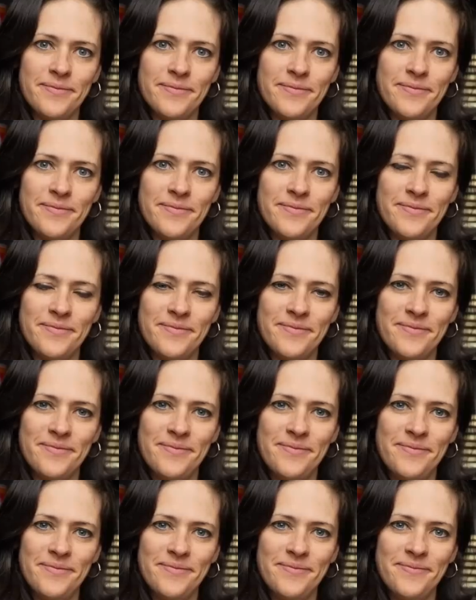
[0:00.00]

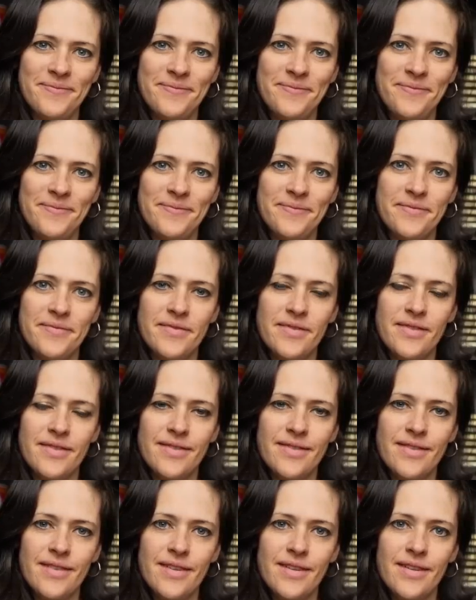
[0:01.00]

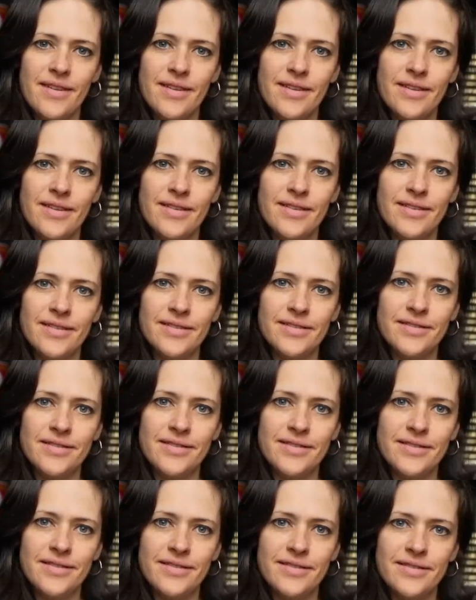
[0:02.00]

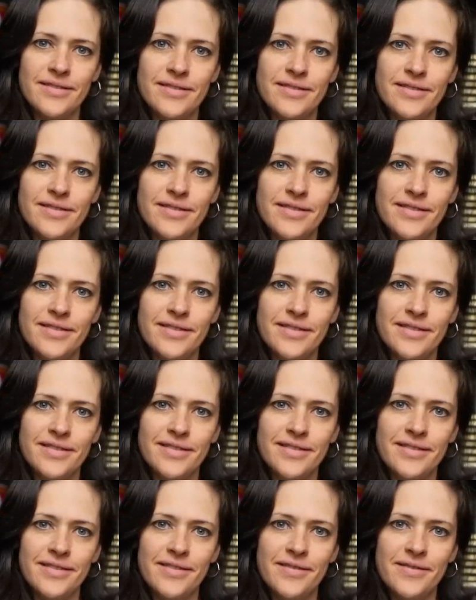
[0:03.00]

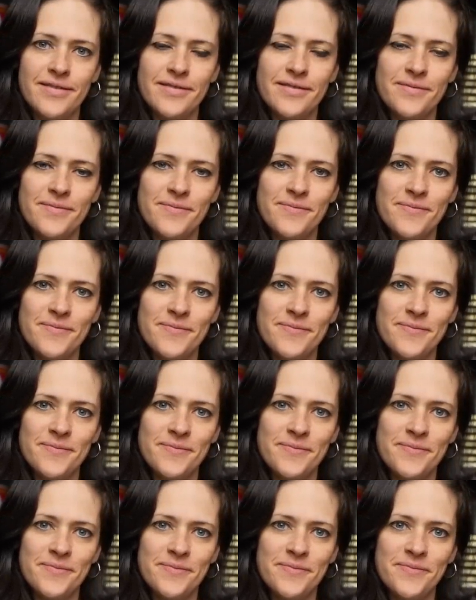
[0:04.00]

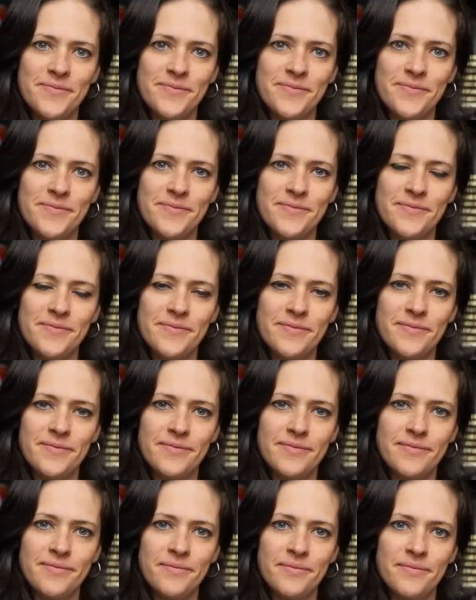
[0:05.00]

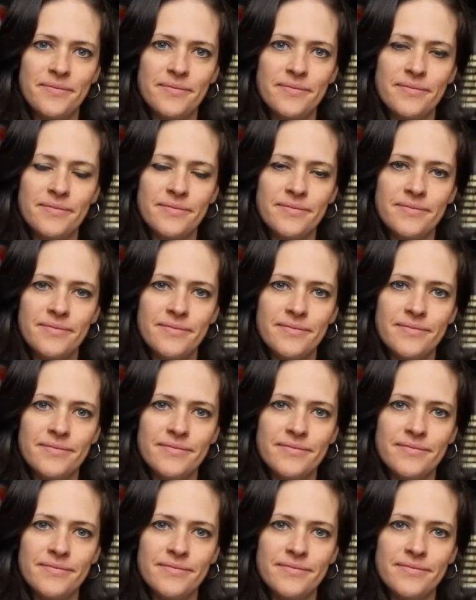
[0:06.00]
(silent)